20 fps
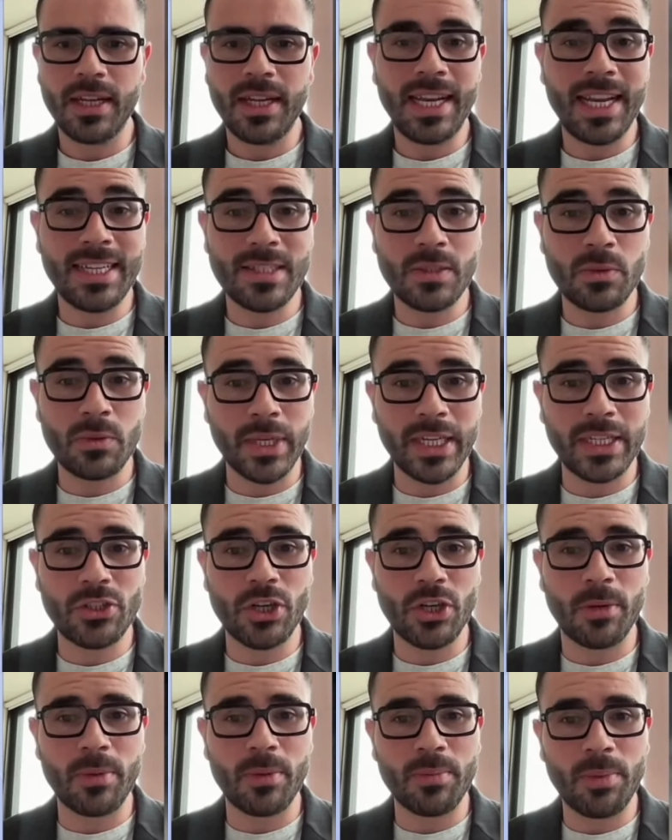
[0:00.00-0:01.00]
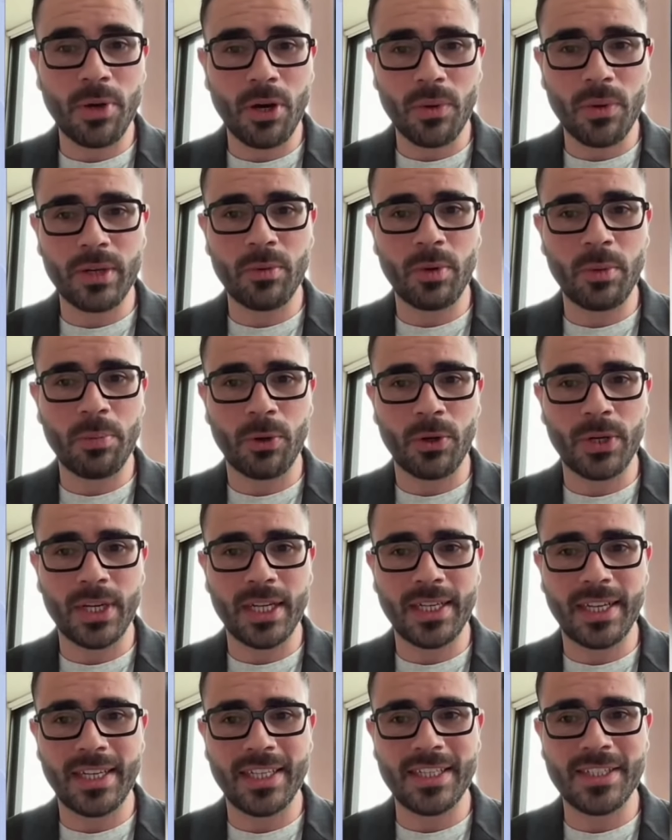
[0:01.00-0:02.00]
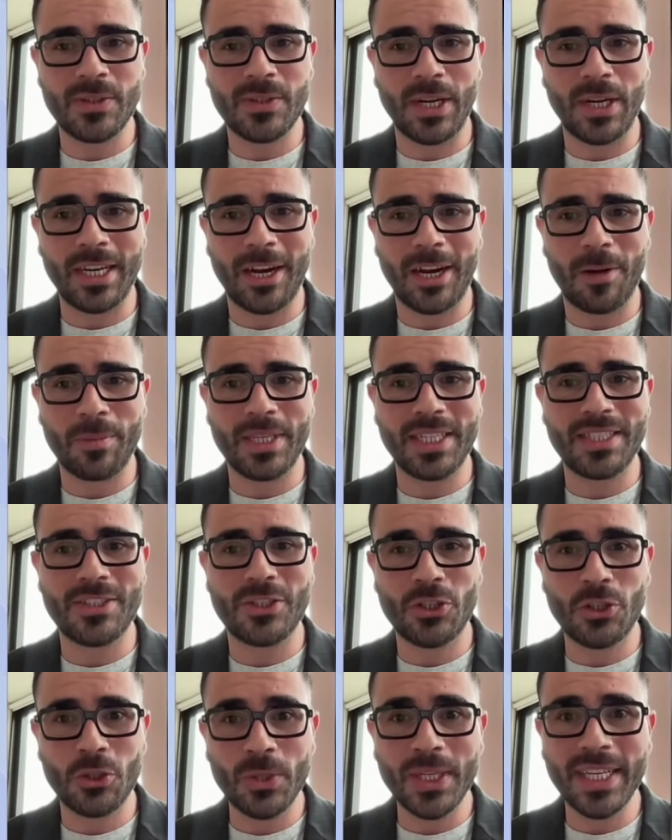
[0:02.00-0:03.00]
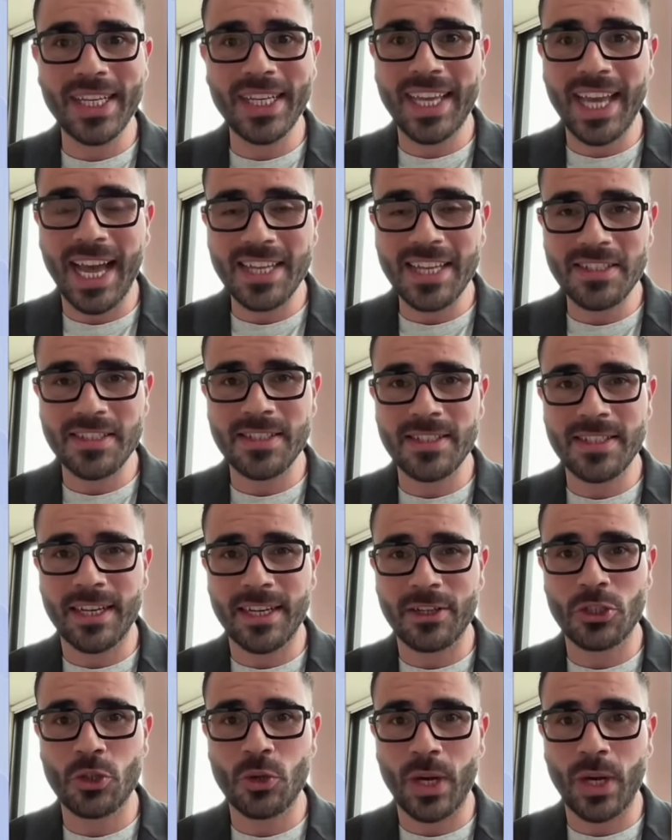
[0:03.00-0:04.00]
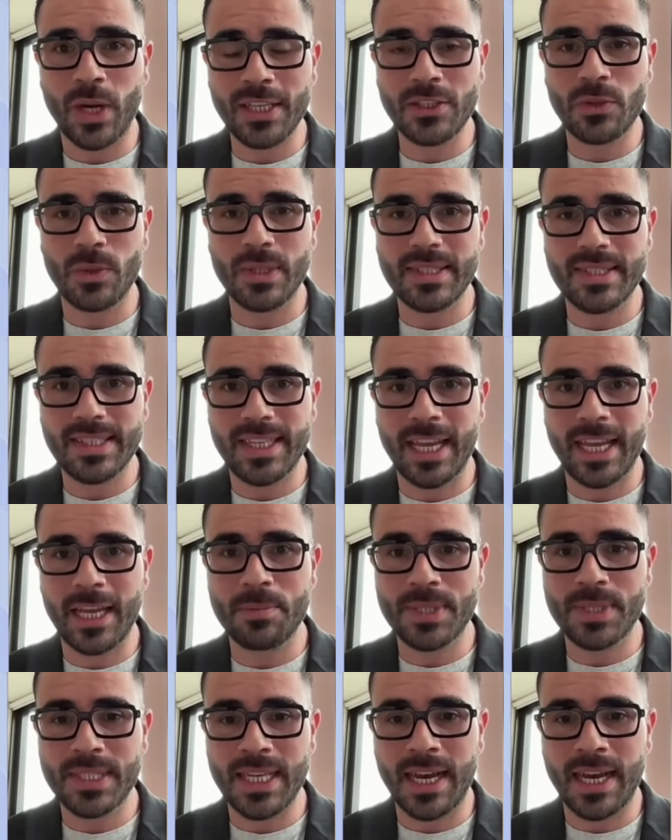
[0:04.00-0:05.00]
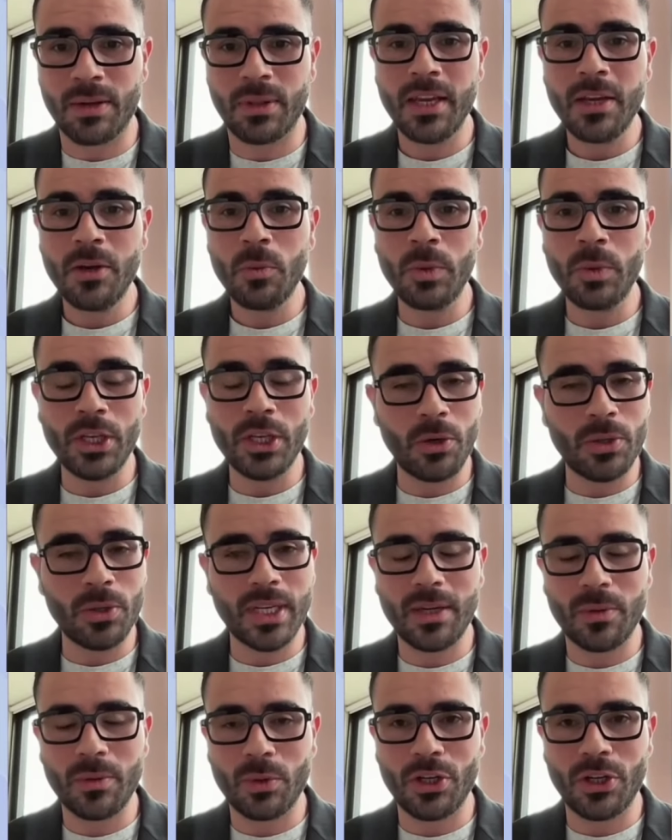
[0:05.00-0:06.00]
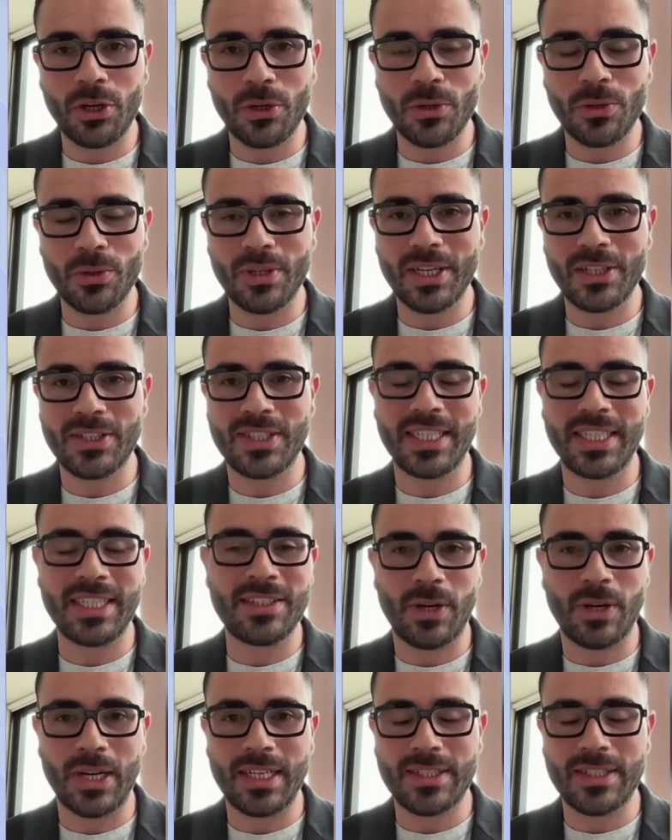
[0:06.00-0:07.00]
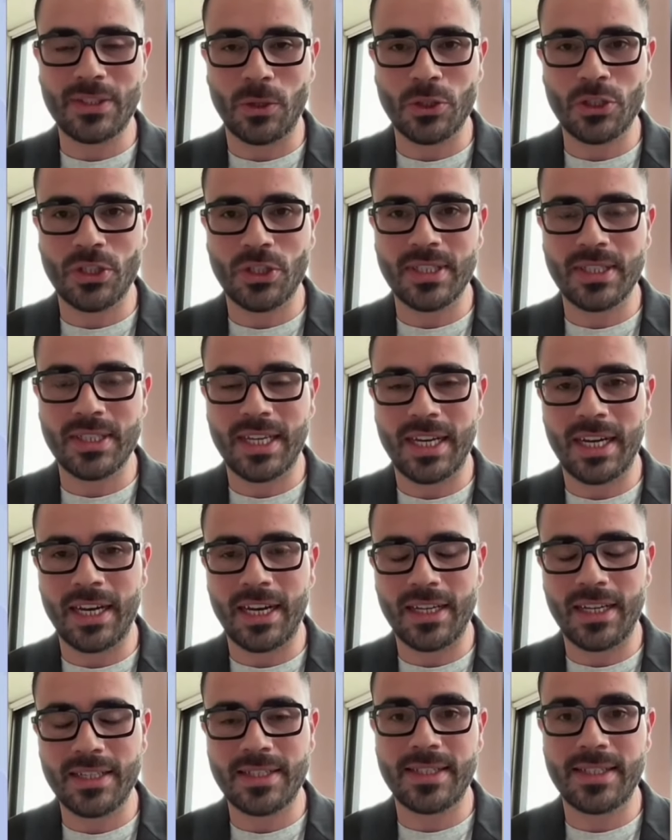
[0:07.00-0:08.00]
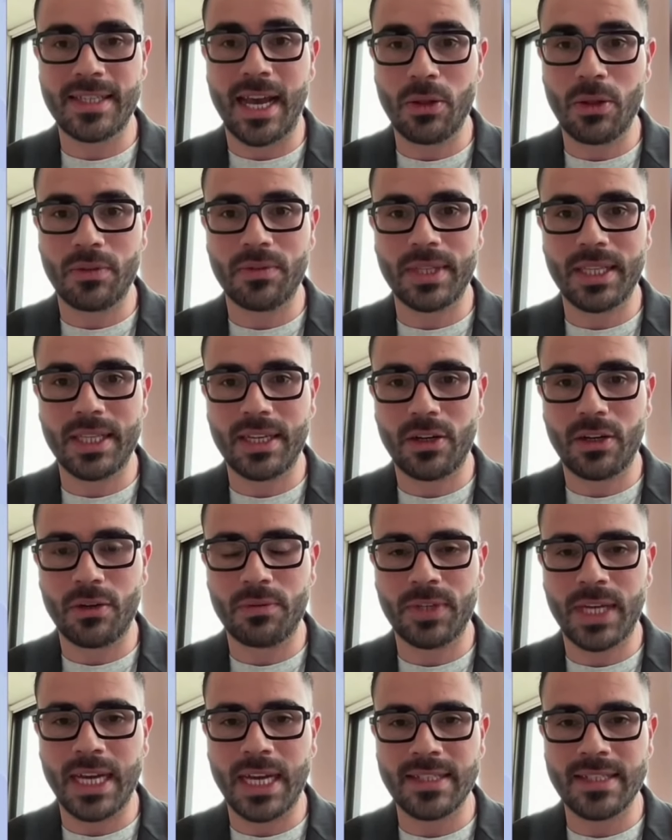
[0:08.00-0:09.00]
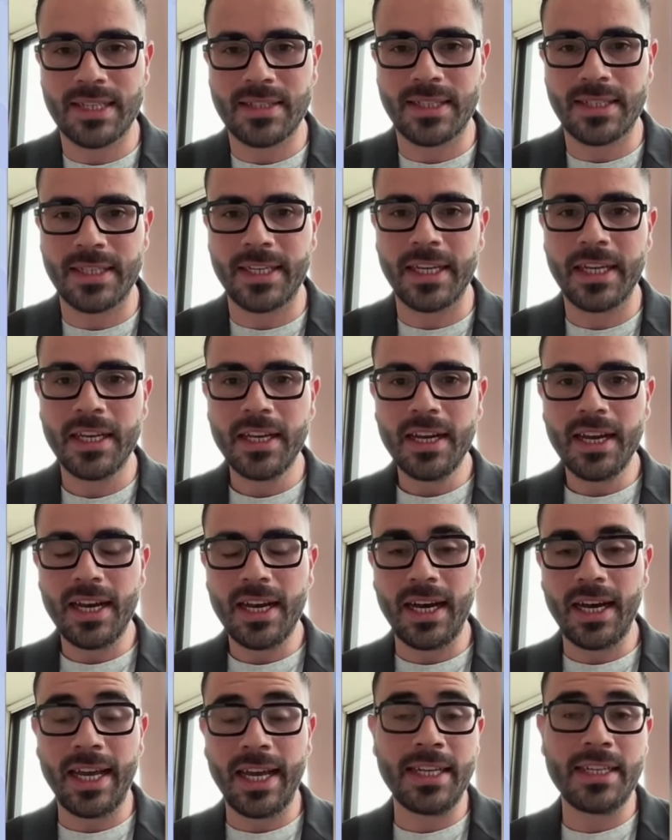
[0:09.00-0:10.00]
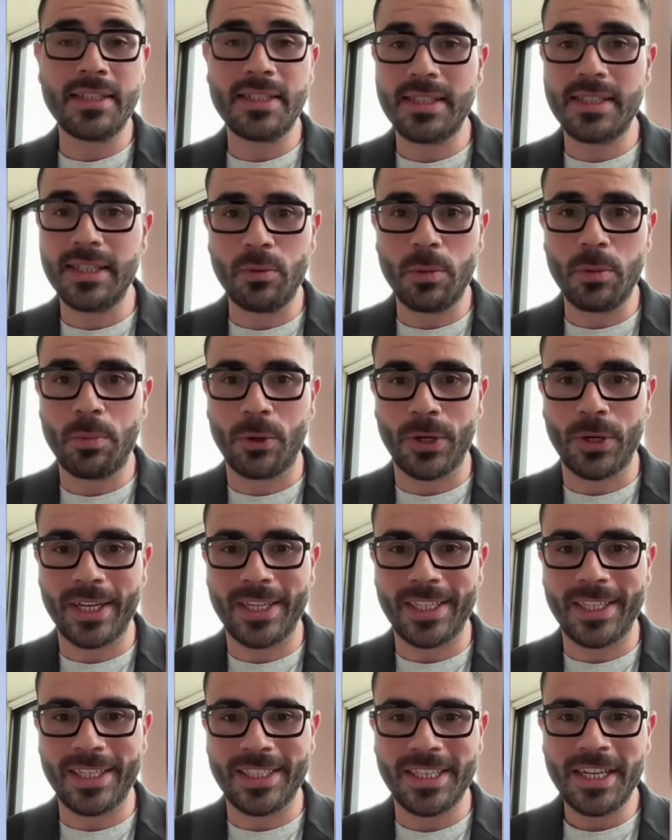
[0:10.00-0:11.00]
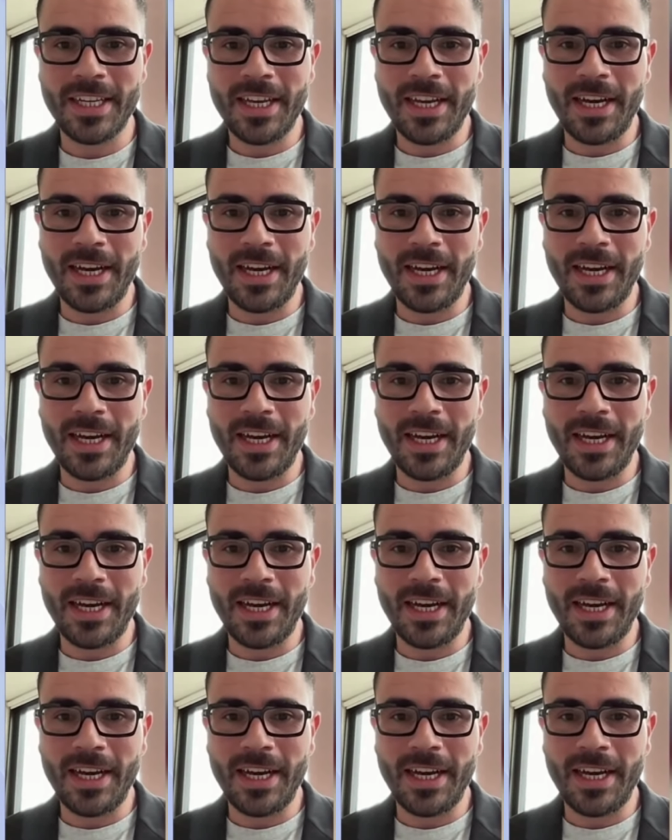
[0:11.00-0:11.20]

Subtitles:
Last week, Jeremy Bowen reported that the Israeli army is shooting Gazans that are trying to escape south. We know that there were no Israeli soldiers south of Gaza City, and they still reported it.